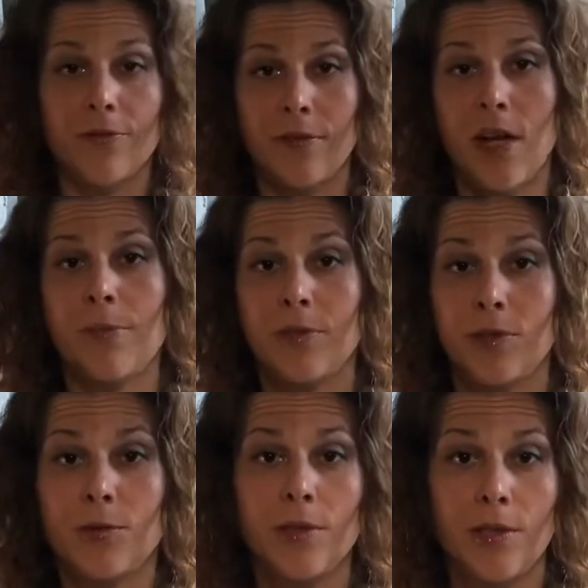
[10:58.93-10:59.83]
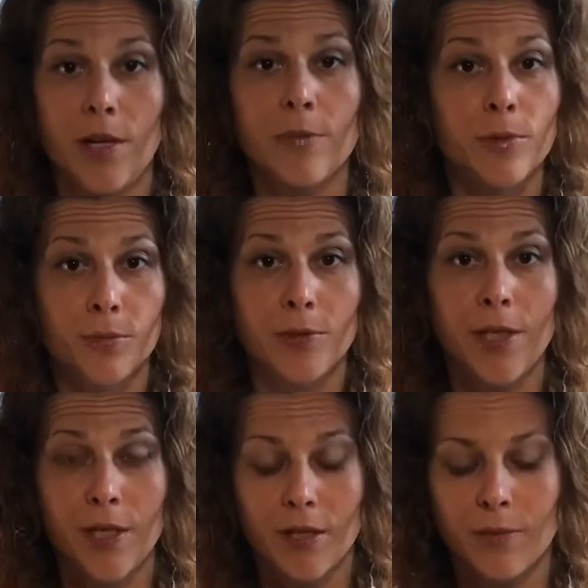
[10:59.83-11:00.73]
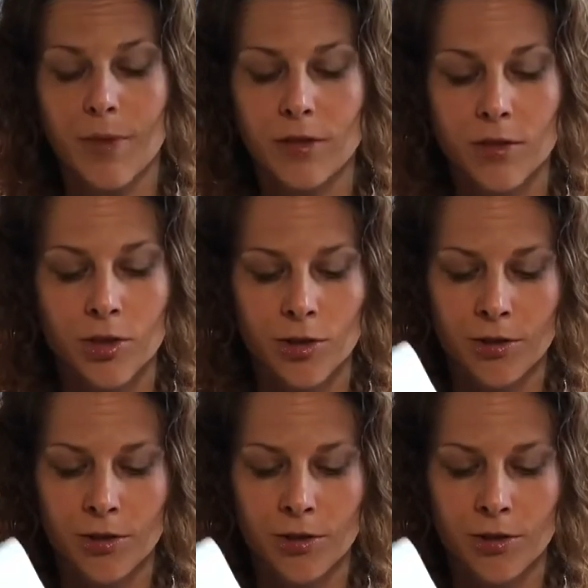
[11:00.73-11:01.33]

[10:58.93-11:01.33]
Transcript: If it happens three times, we're taking the message.